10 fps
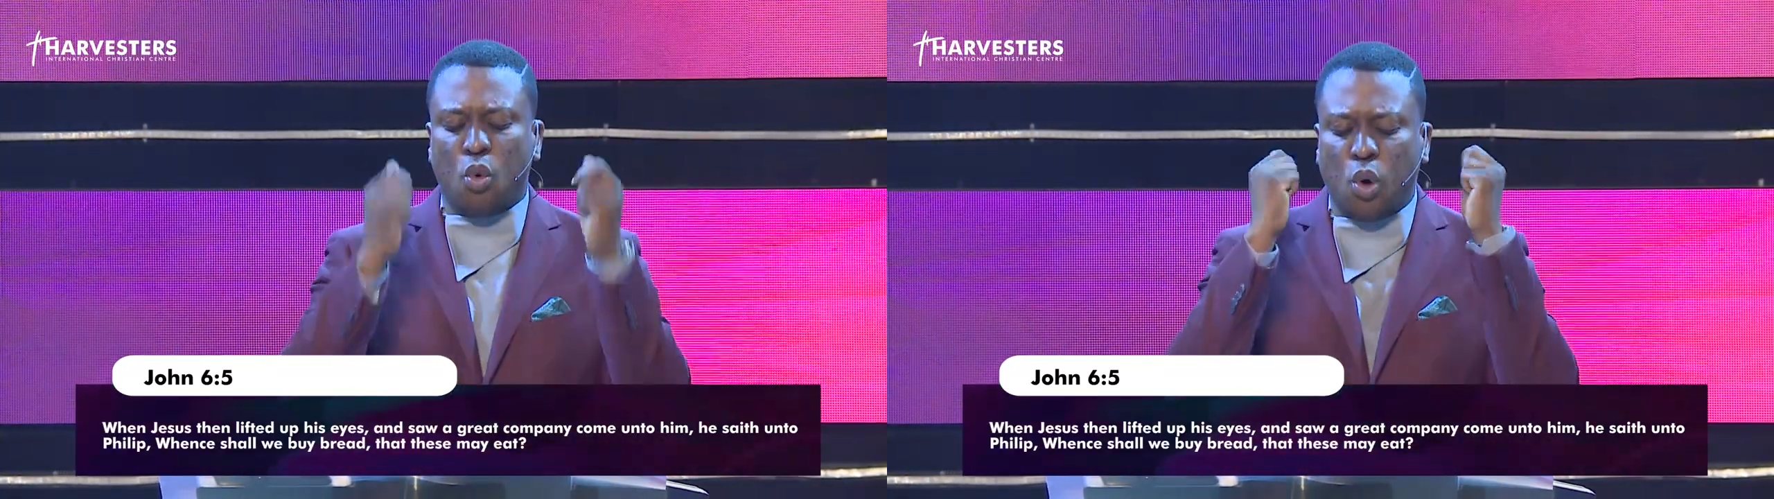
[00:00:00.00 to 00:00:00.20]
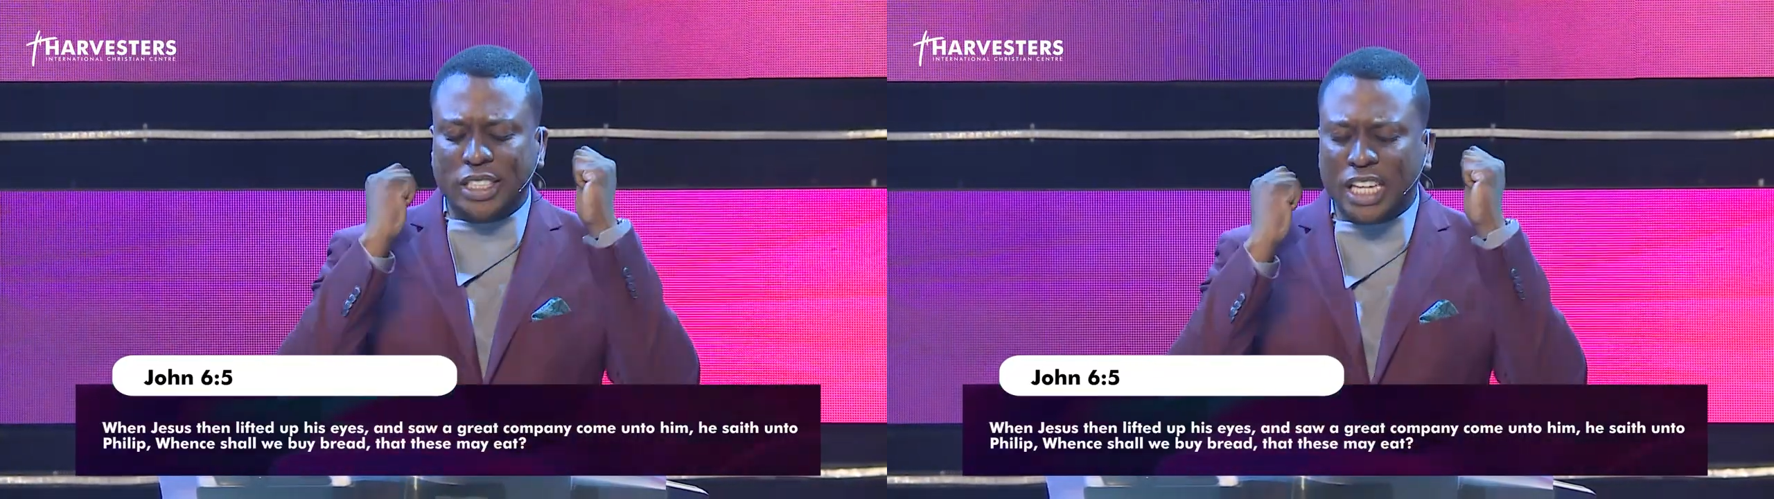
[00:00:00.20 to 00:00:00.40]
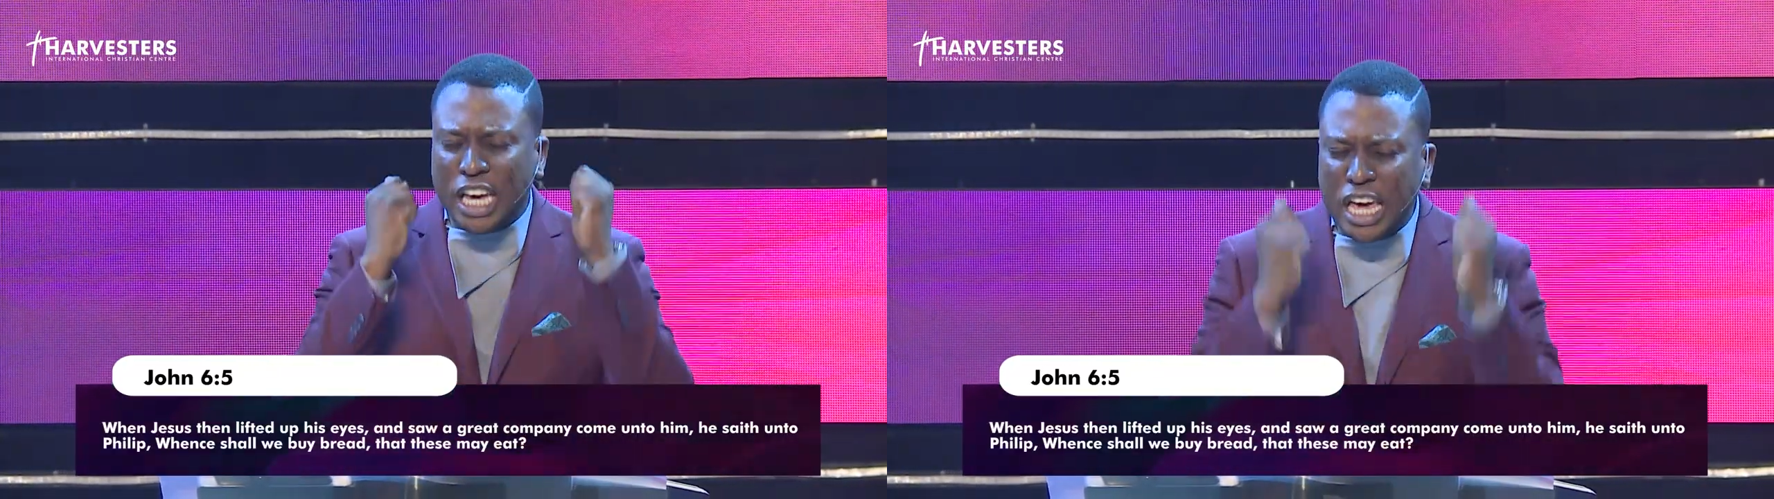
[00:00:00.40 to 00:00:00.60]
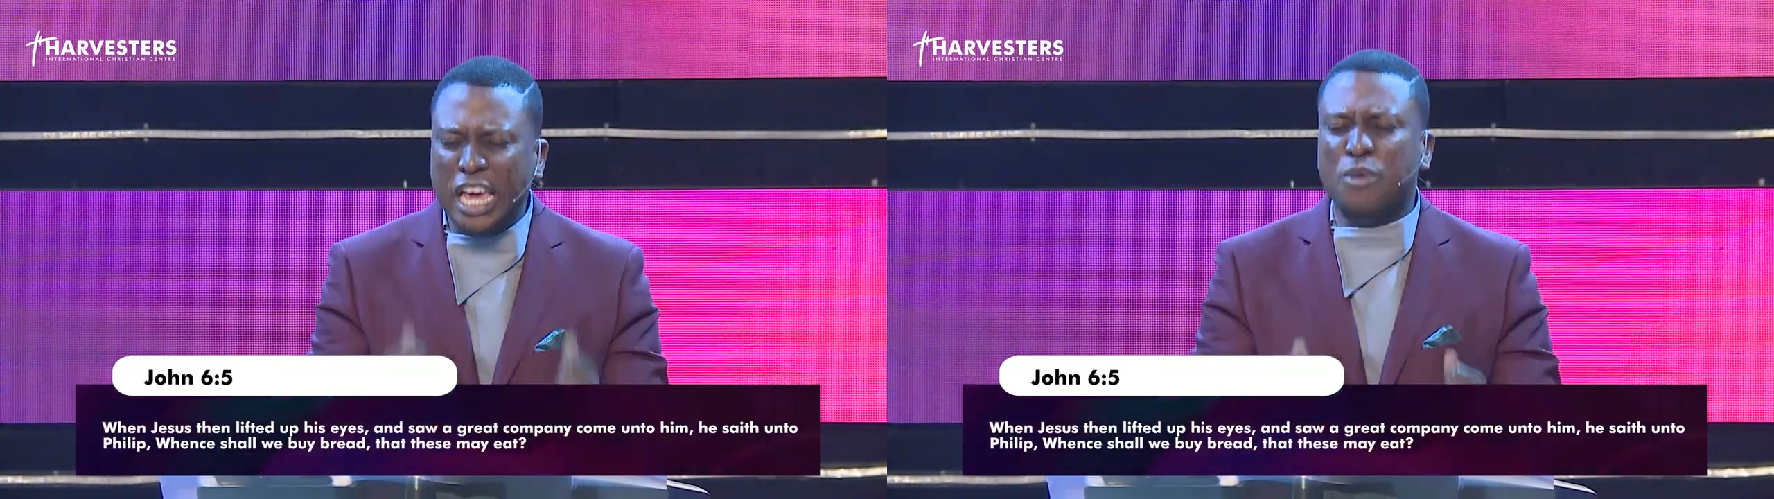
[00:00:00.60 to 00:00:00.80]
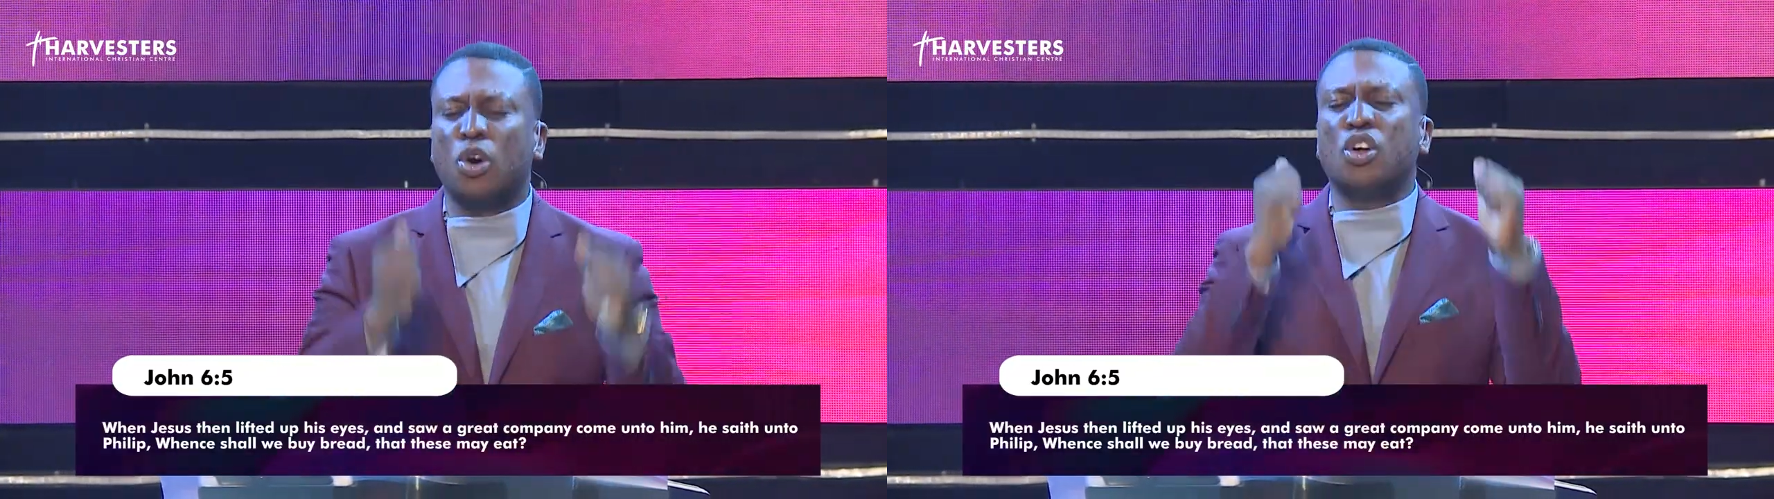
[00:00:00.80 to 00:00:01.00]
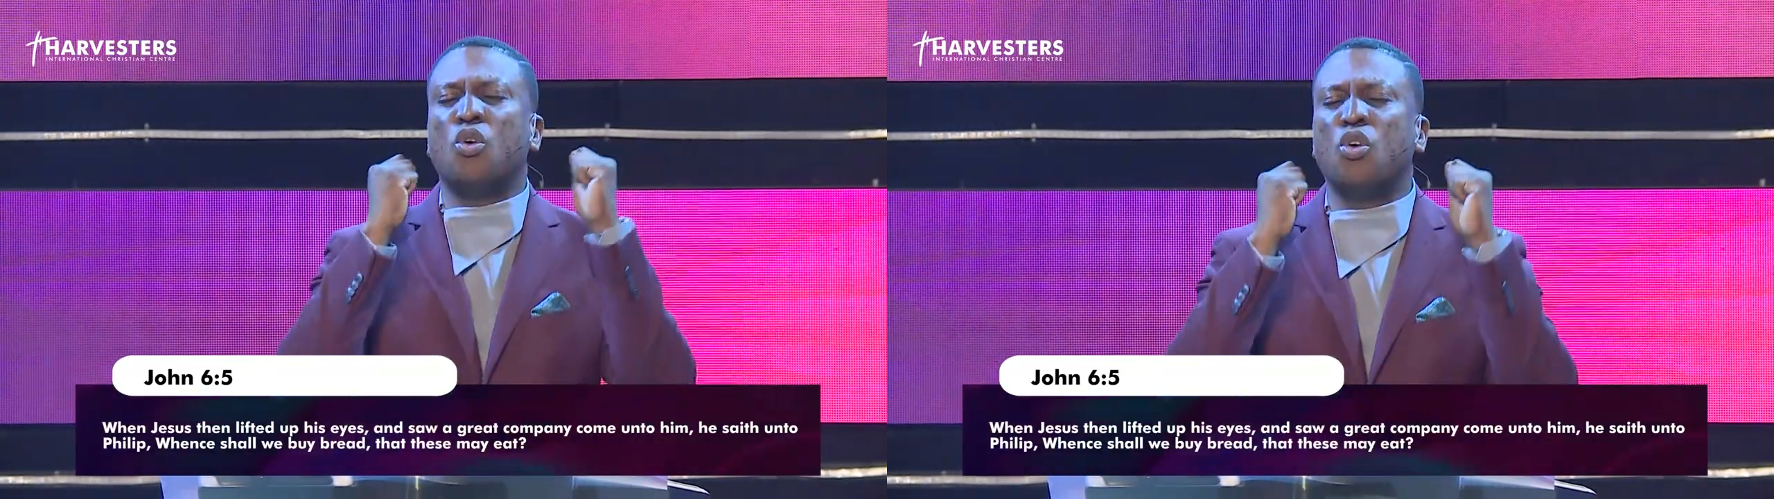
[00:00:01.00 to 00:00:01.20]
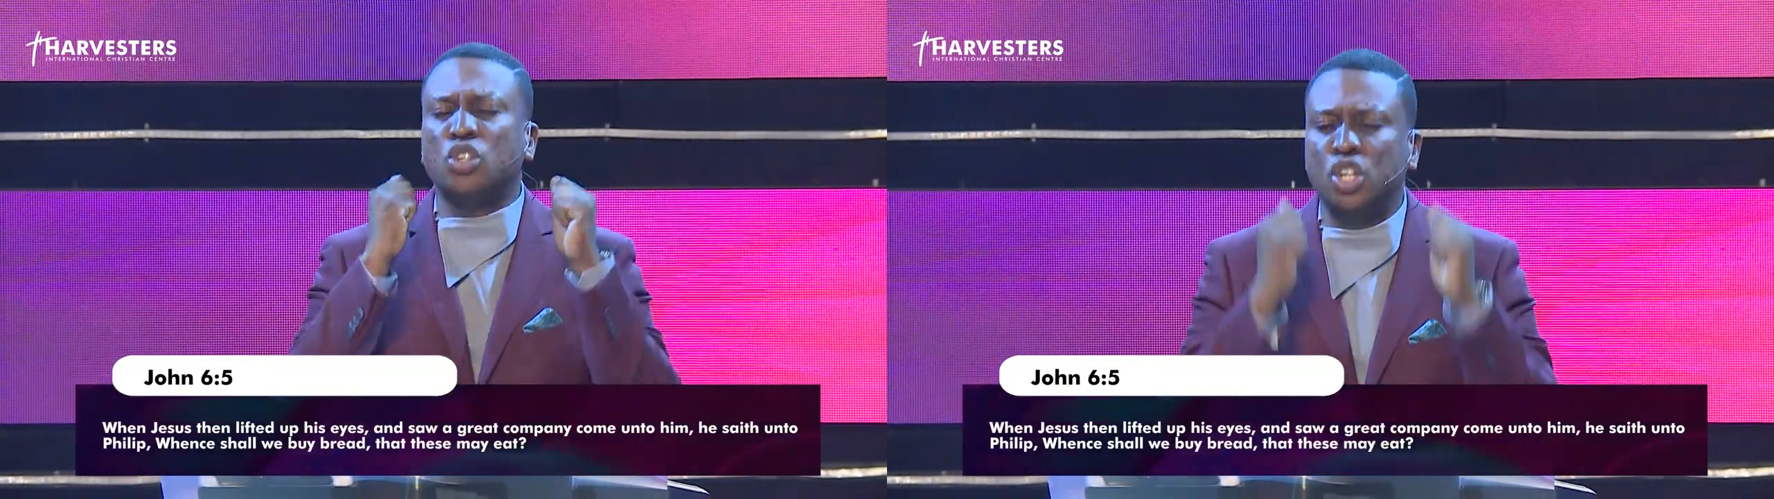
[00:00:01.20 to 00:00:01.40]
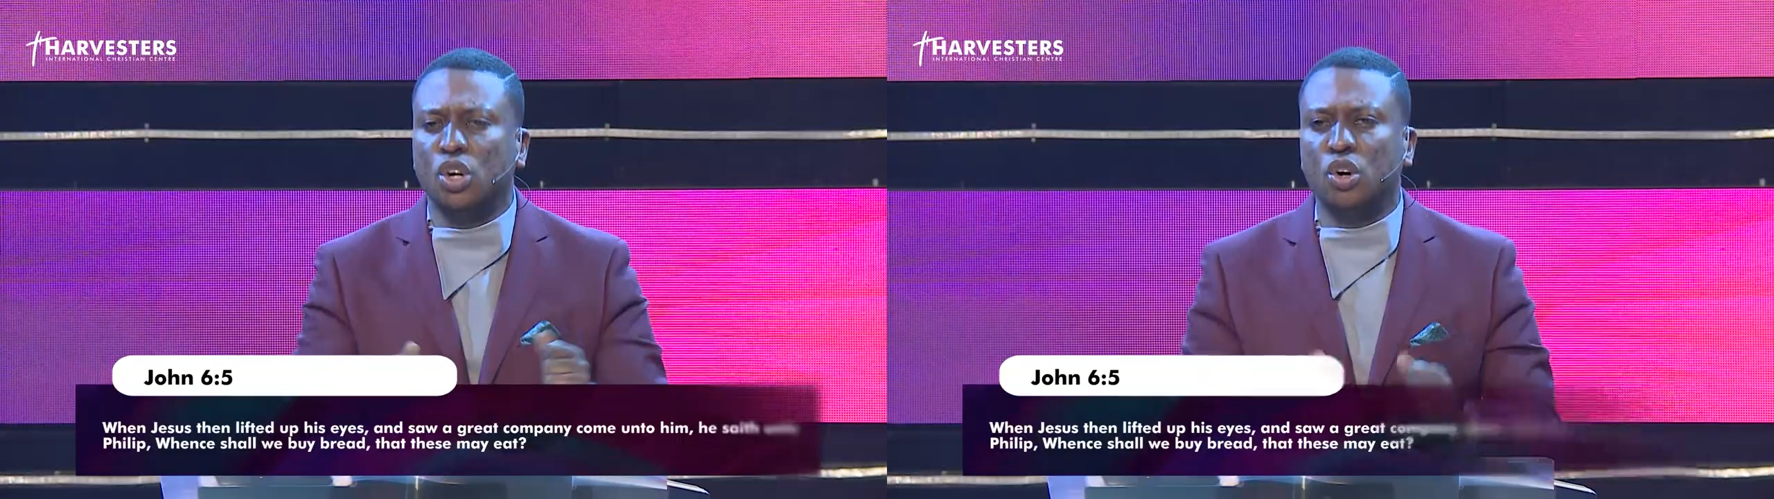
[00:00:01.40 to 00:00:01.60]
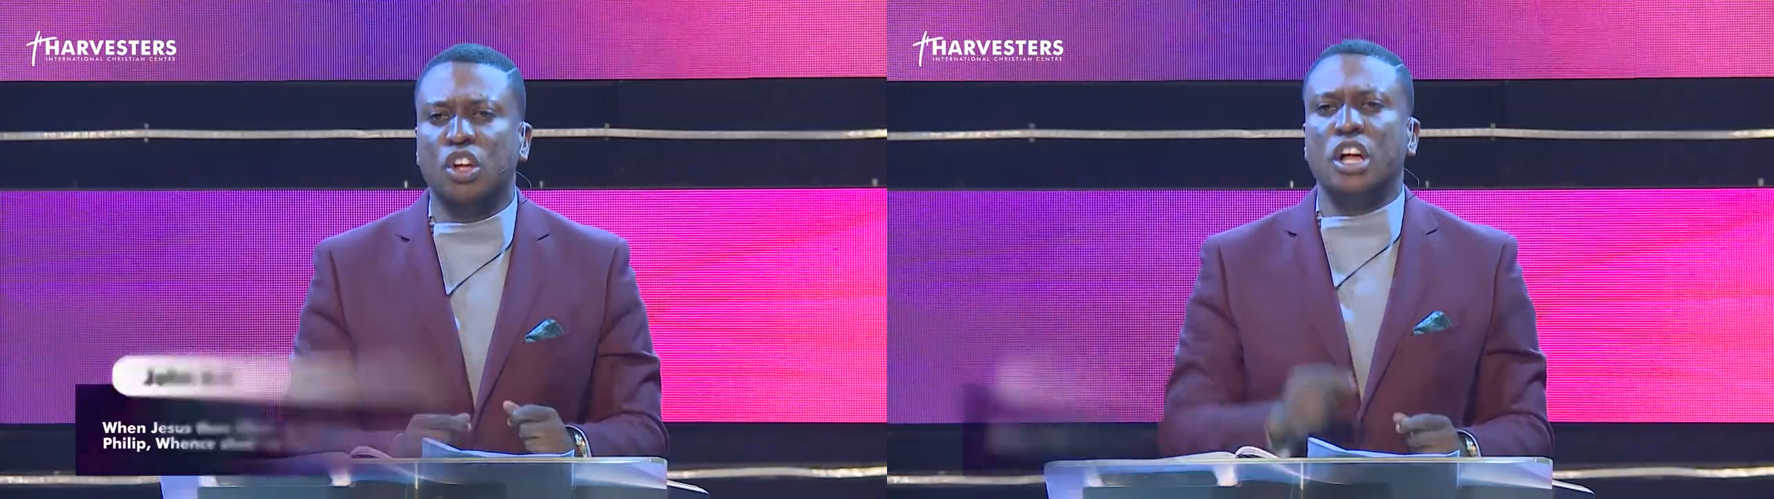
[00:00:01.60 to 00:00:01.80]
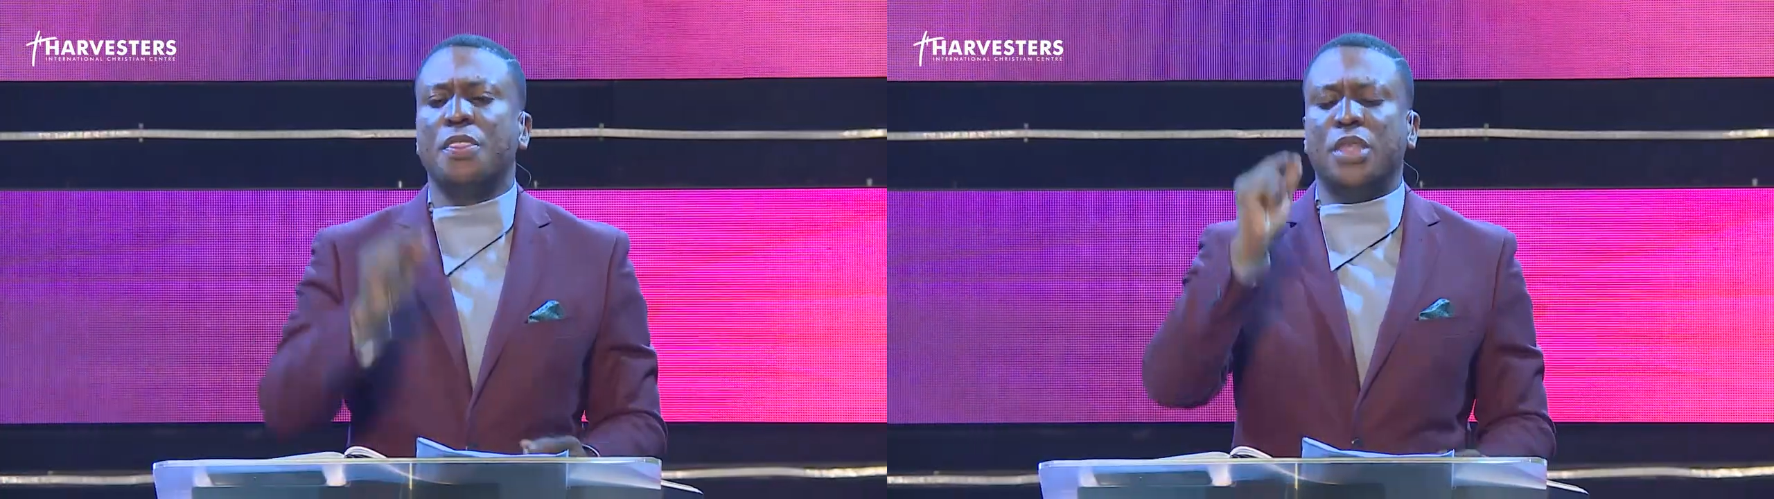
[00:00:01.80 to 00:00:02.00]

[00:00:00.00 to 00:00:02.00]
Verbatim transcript: what he will do.